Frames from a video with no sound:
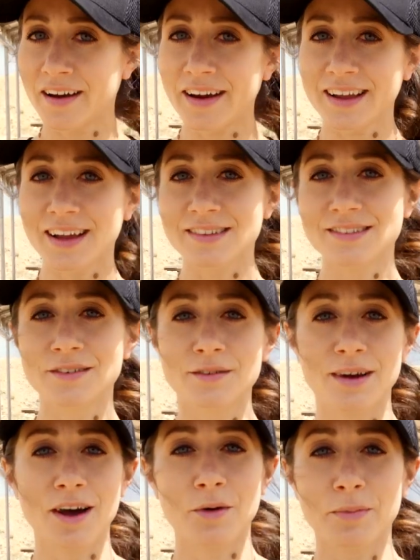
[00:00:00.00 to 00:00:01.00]
right, guys. So
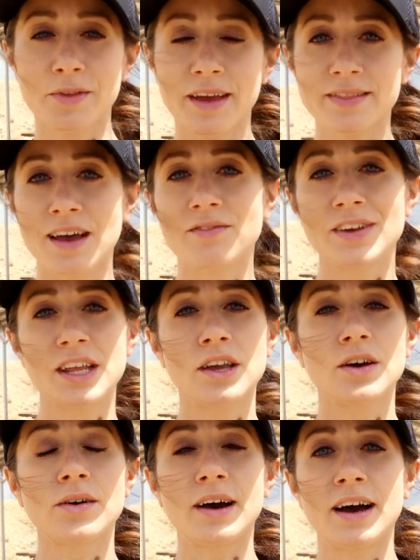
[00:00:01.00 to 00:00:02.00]
I hope you liked that
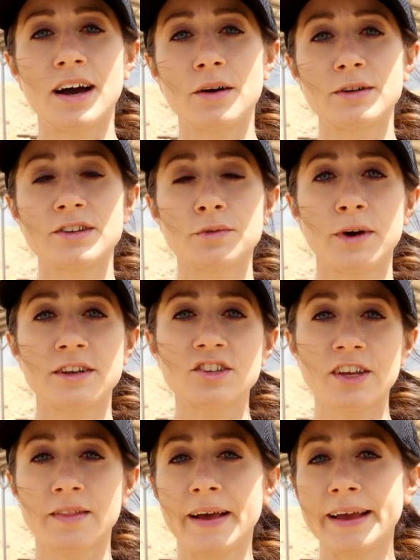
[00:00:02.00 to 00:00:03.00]
video. We just wanted to
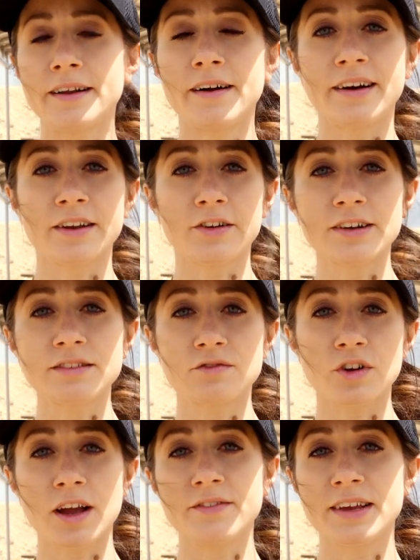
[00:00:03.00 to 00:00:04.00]
shed light on aggressive
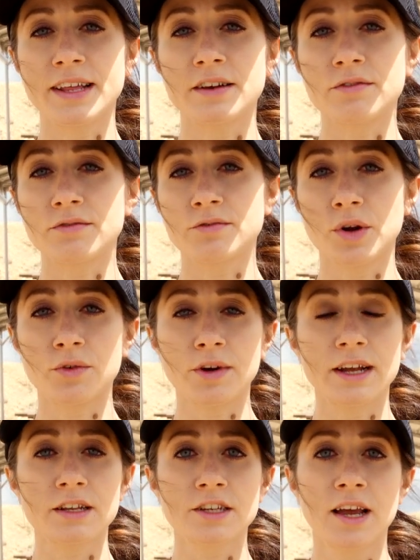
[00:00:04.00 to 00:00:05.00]
driving and road
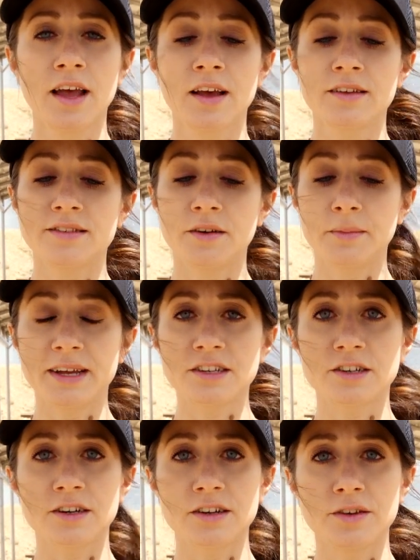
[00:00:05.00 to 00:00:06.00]
rage. So make
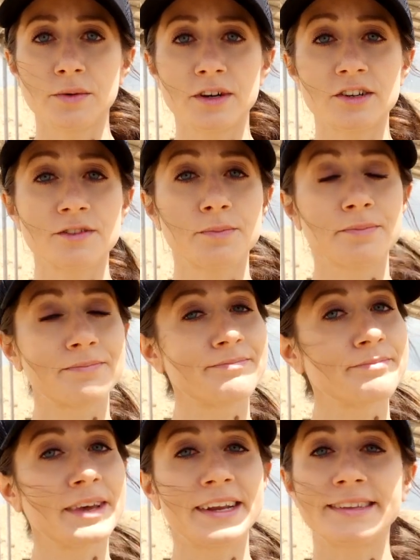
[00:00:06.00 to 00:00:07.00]
sure you are just
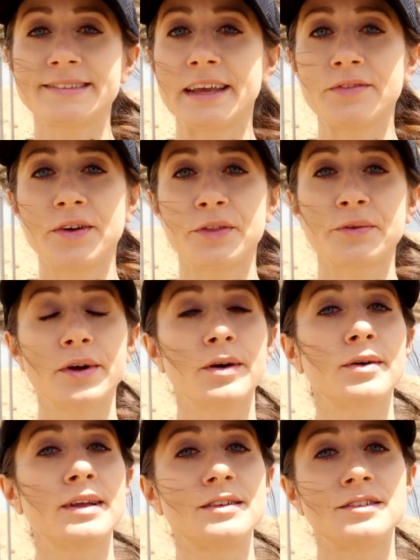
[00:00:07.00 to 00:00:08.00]
playing it safe on the
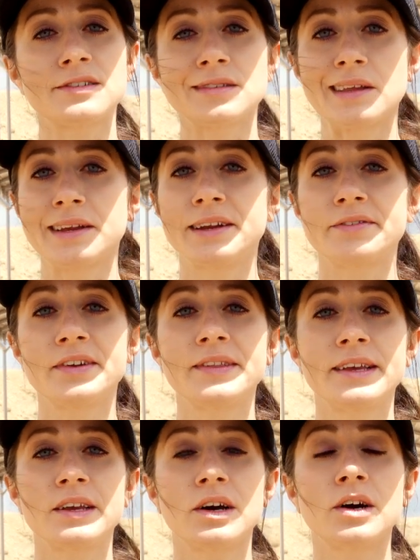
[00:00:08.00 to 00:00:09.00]
road and just letting
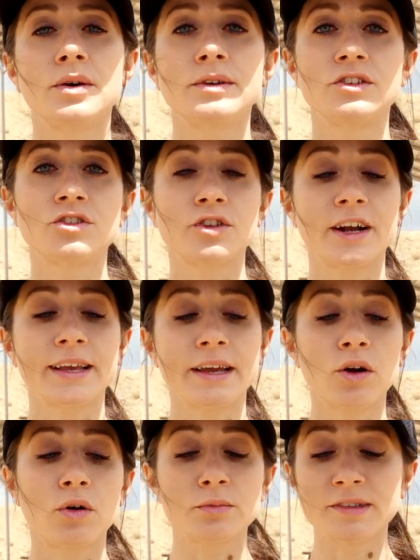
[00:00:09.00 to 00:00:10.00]
everything go and just trying to
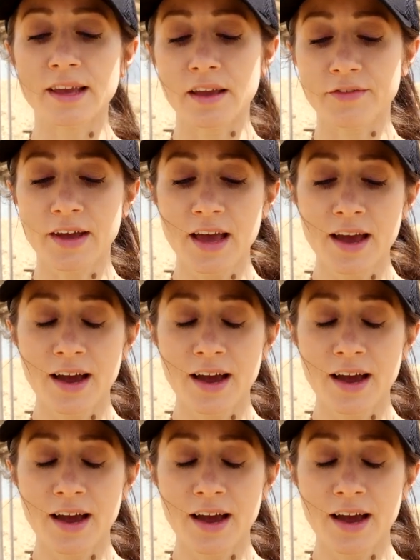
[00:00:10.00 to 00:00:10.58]
get home safe.